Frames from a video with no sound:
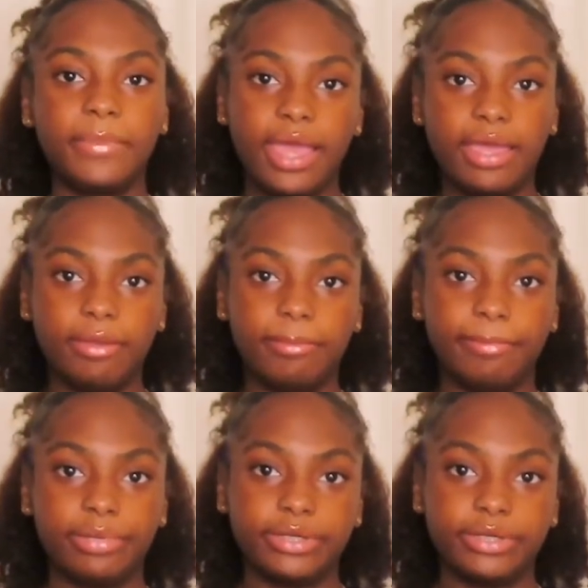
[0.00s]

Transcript: patent